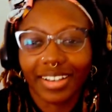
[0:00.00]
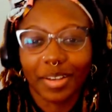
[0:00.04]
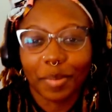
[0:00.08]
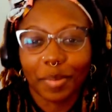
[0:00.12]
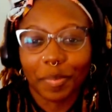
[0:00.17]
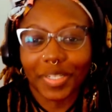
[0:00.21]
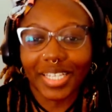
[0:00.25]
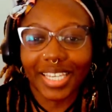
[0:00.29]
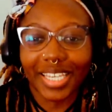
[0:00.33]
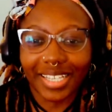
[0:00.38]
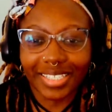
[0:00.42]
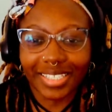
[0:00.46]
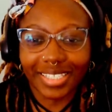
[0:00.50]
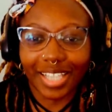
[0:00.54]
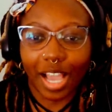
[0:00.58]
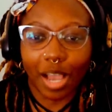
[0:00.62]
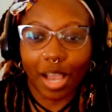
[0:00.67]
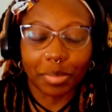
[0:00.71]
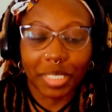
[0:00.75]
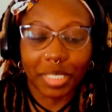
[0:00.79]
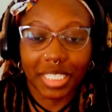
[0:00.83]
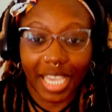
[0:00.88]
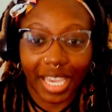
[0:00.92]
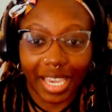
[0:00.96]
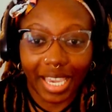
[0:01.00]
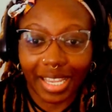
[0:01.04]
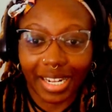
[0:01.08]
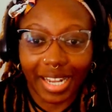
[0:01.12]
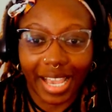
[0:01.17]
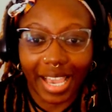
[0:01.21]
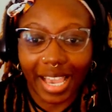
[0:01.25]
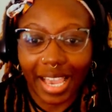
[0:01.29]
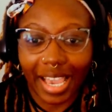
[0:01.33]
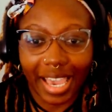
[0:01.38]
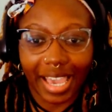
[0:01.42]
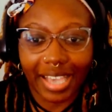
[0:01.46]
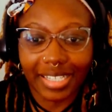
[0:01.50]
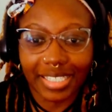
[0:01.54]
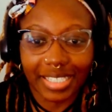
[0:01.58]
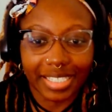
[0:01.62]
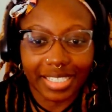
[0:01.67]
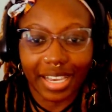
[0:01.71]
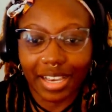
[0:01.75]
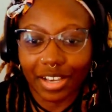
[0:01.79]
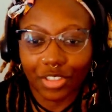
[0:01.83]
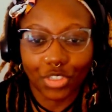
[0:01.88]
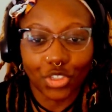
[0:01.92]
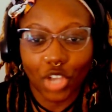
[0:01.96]
Please stop saying that
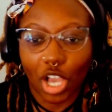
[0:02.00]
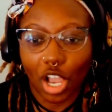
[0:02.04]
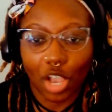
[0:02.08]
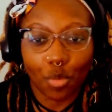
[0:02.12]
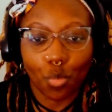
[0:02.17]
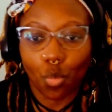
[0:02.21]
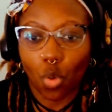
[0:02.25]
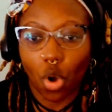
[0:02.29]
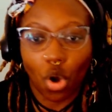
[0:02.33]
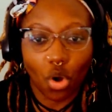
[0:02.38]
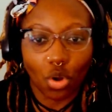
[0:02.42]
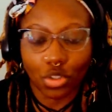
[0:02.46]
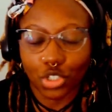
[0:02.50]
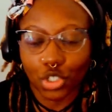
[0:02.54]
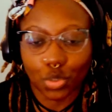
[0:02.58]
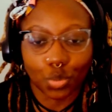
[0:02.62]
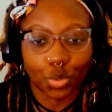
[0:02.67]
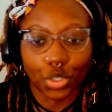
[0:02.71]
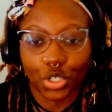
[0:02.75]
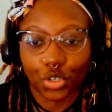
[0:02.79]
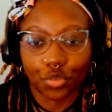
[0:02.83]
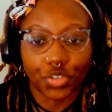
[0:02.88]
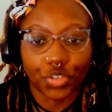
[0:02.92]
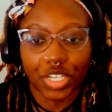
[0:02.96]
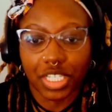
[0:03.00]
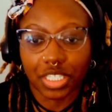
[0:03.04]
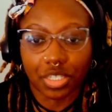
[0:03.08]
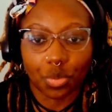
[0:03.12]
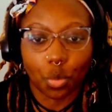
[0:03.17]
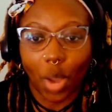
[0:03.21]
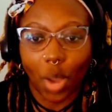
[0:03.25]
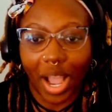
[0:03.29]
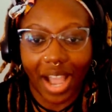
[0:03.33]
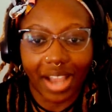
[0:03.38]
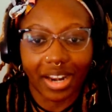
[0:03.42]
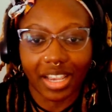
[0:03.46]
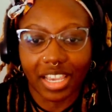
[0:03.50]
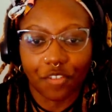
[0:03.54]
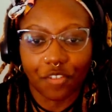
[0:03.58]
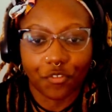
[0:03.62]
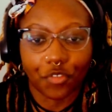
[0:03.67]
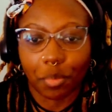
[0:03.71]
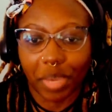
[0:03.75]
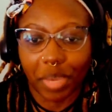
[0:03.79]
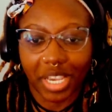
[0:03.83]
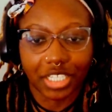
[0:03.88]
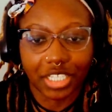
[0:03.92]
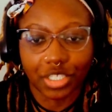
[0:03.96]
Hegseth and Waltz were the reason why the
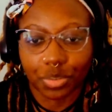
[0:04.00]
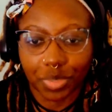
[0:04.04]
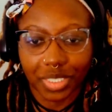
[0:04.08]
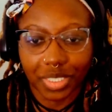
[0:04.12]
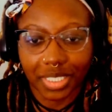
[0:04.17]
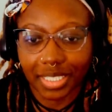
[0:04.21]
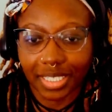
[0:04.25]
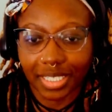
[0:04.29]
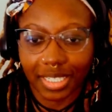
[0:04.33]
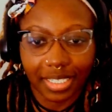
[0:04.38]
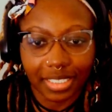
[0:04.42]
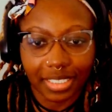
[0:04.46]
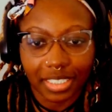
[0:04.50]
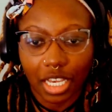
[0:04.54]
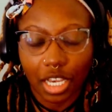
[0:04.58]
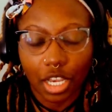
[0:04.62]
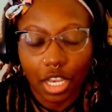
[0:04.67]
information was leaked.